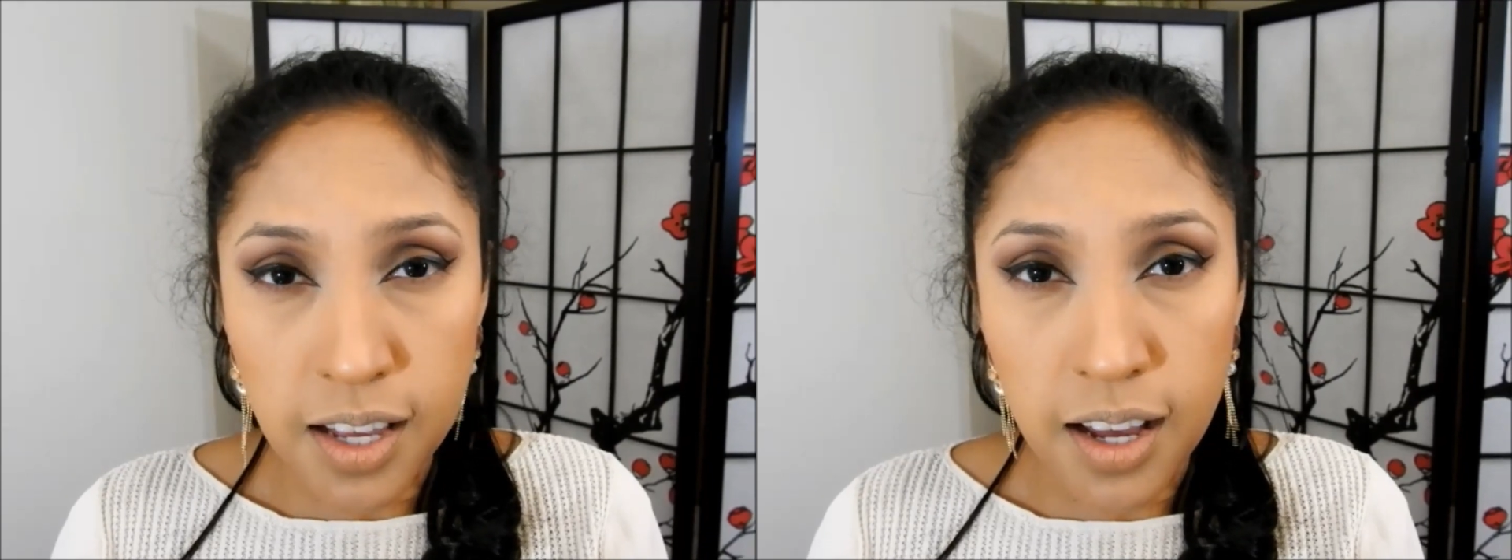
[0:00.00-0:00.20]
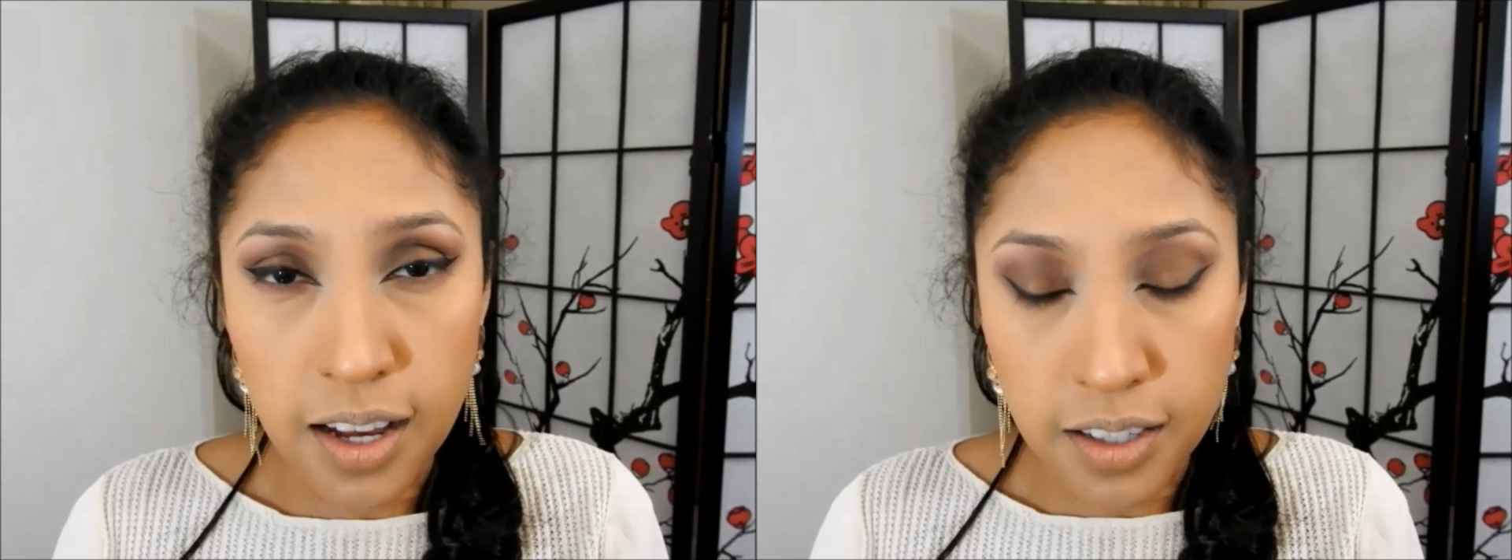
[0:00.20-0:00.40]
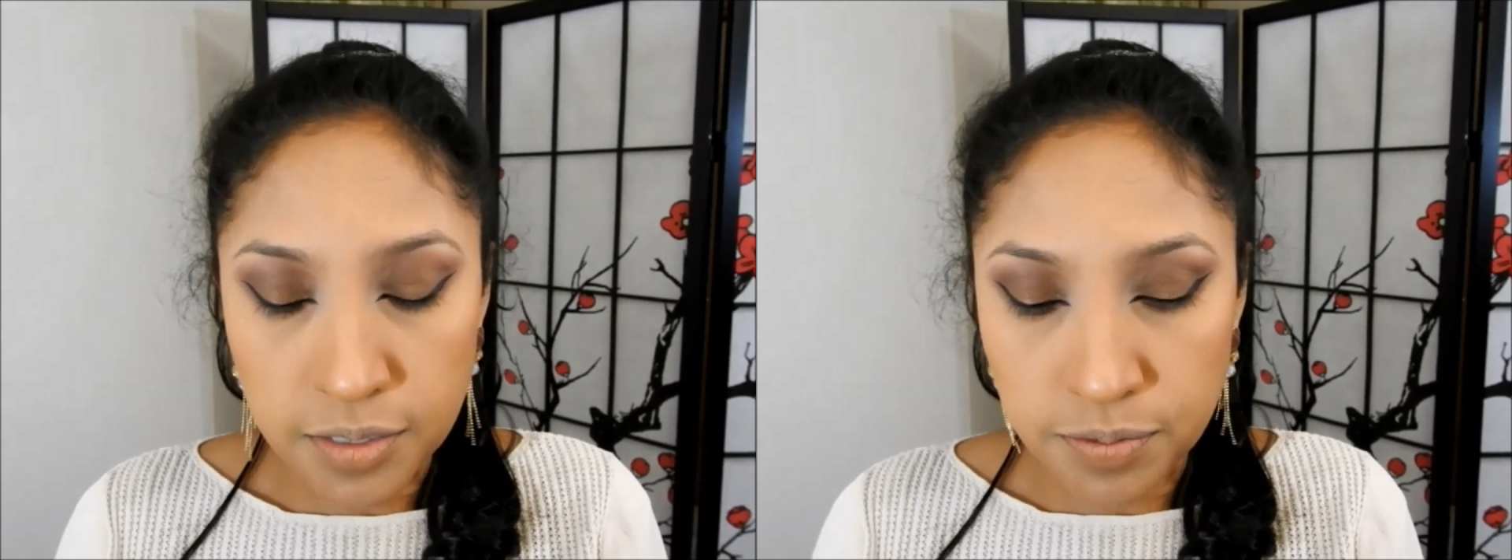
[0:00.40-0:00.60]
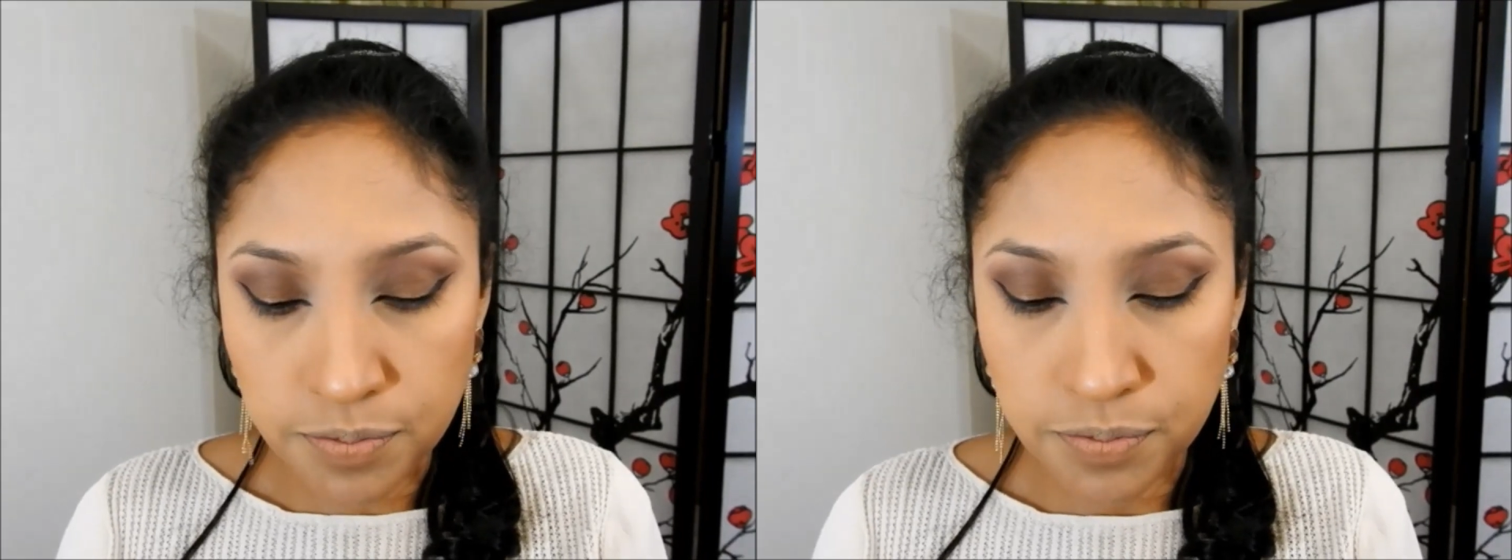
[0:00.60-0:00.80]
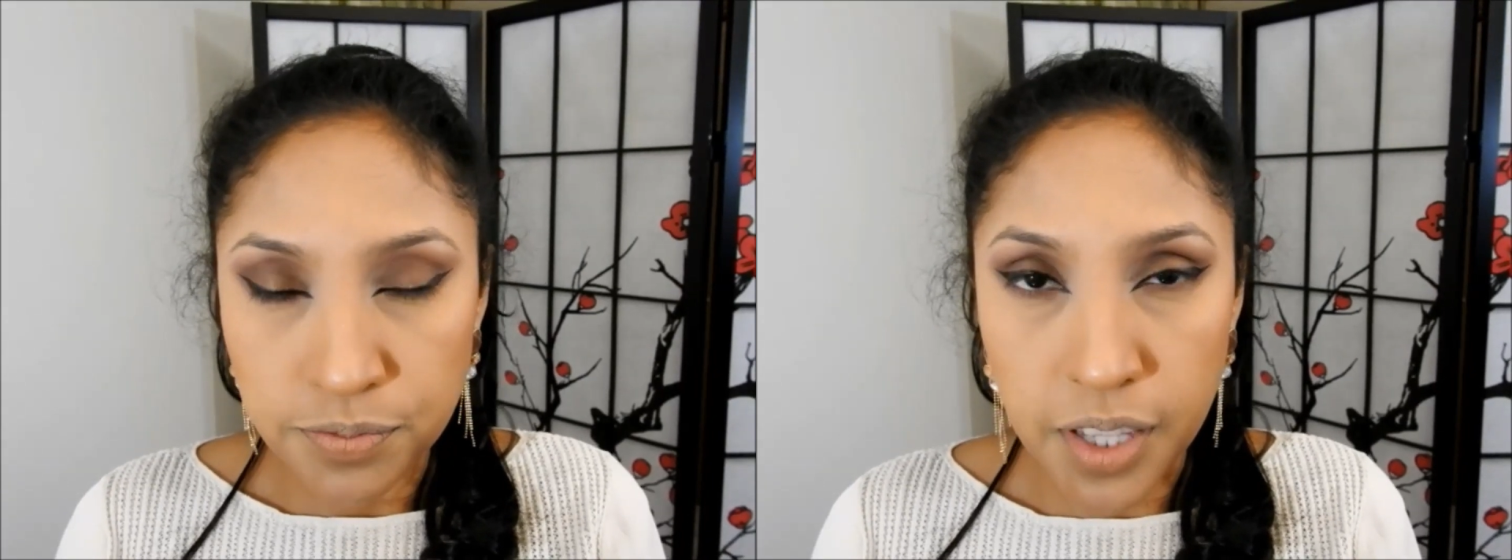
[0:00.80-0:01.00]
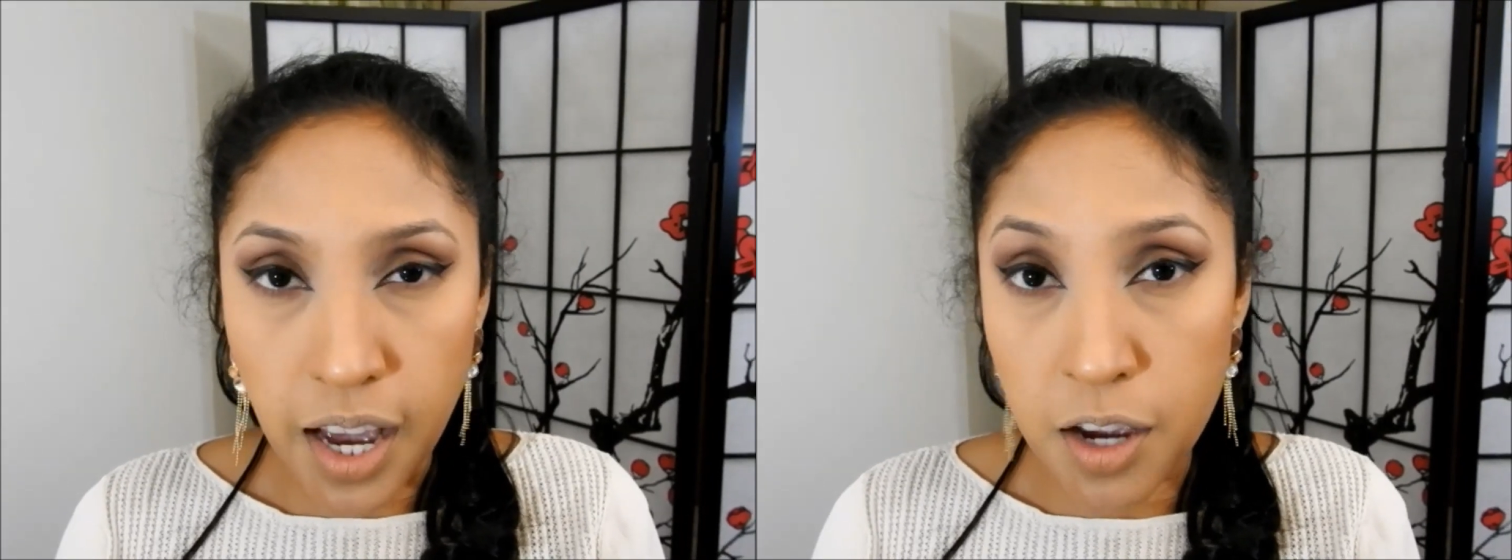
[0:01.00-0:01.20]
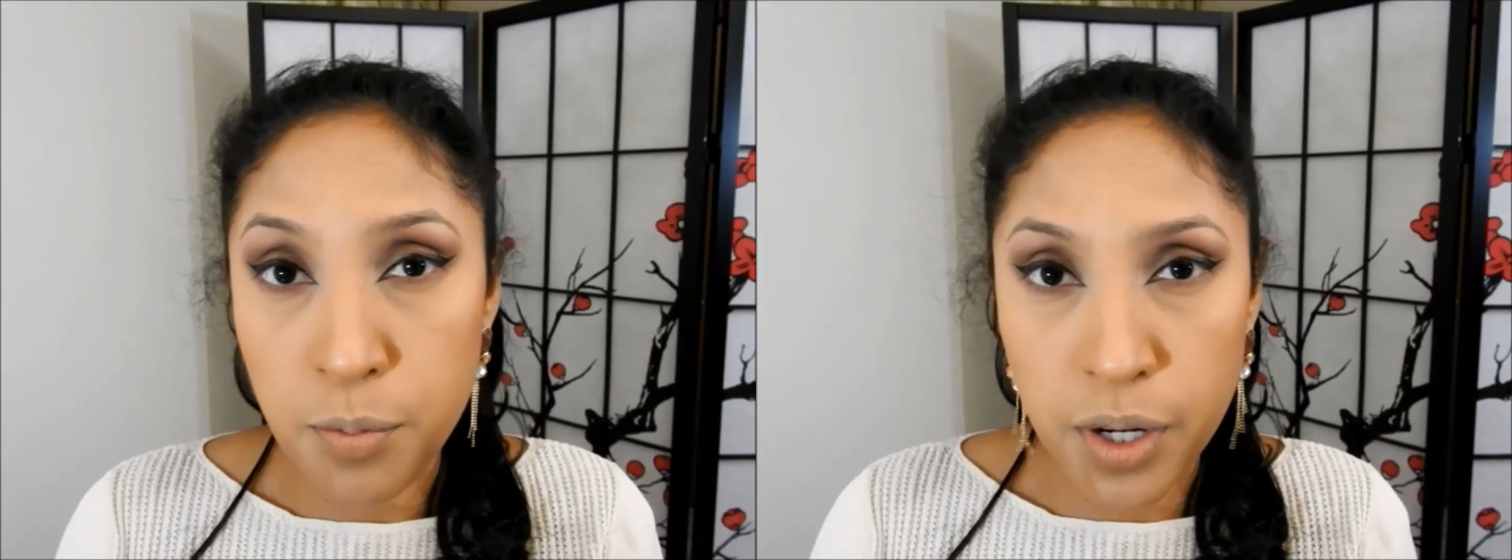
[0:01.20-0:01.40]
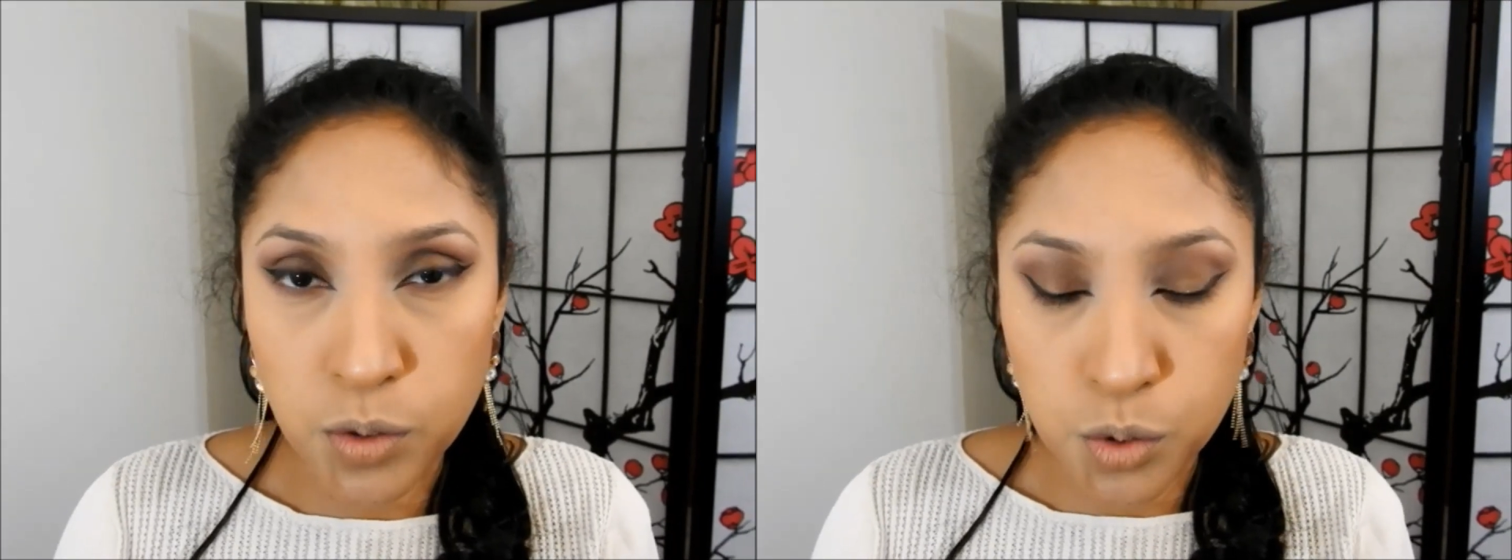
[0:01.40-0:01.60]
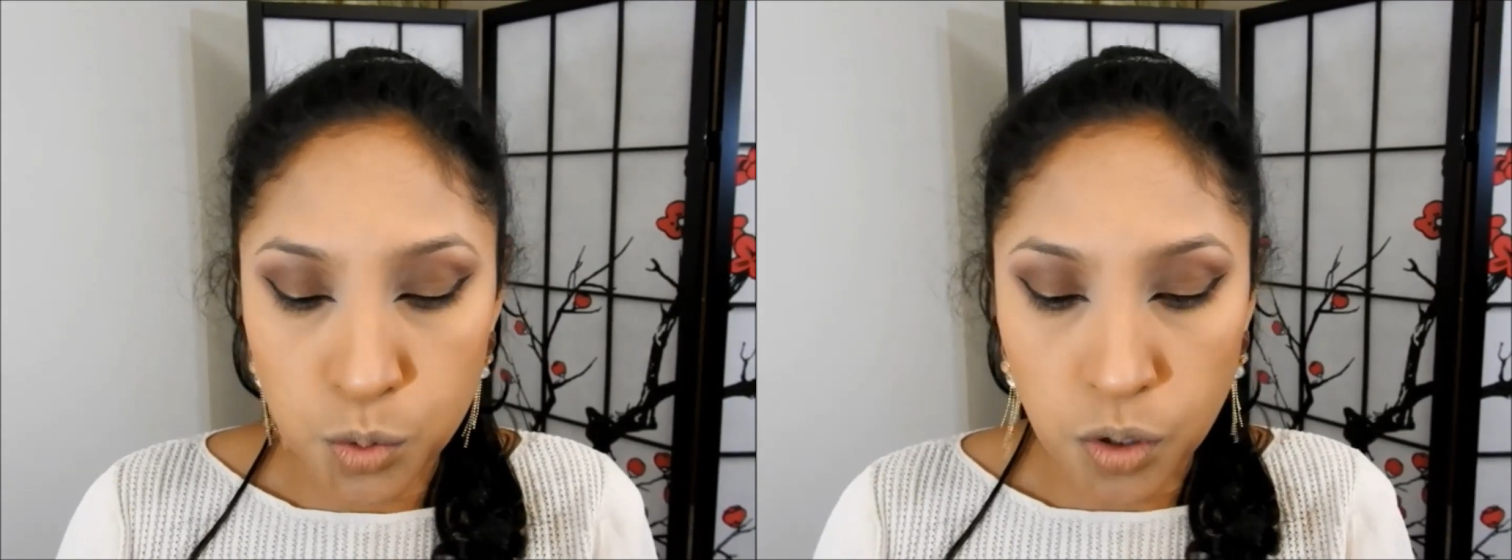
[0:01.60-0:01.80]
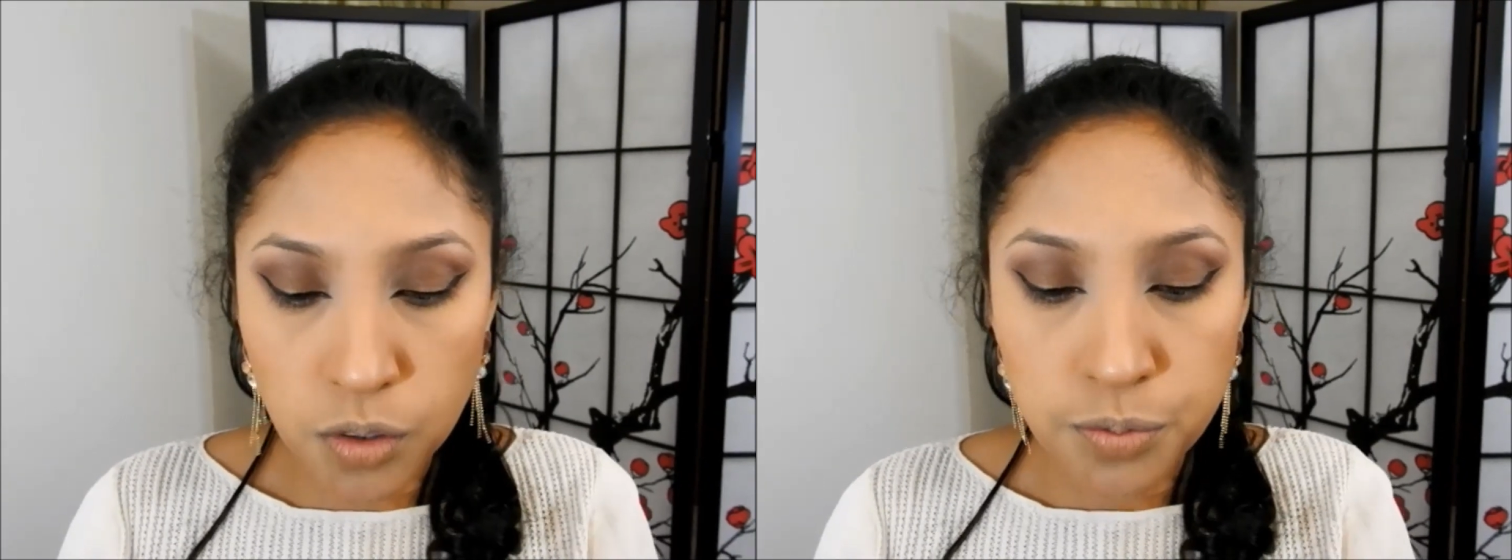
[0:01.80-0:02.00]
a eyebrow
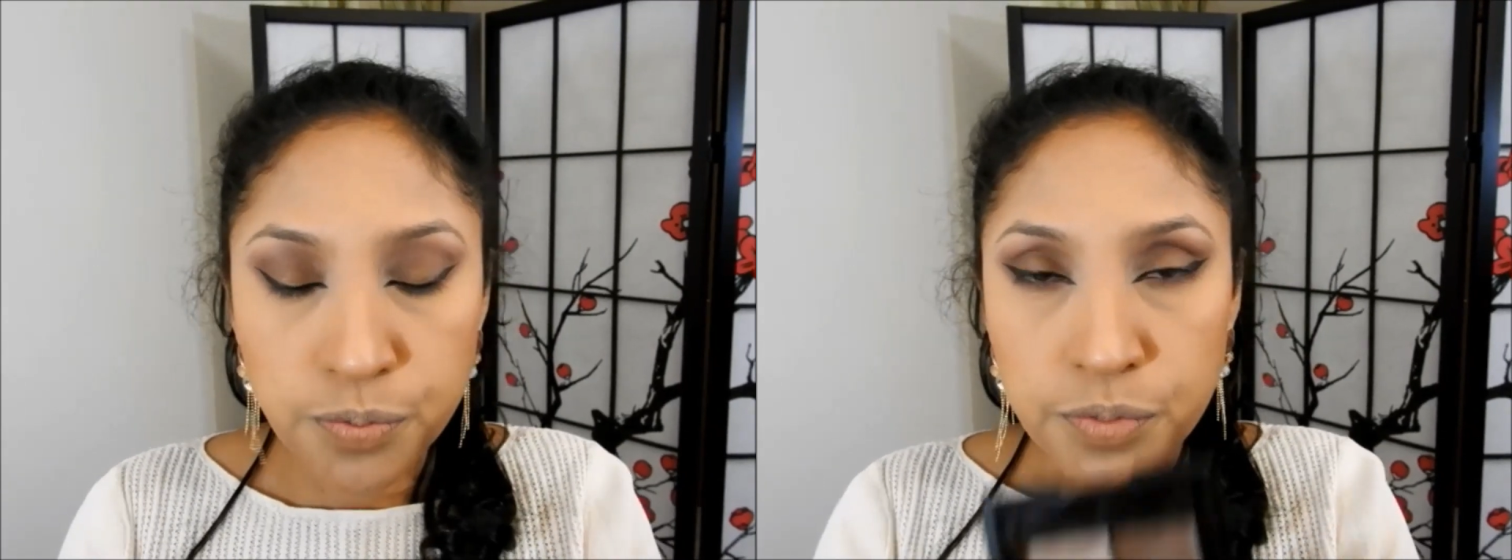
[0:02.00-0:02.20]
duo,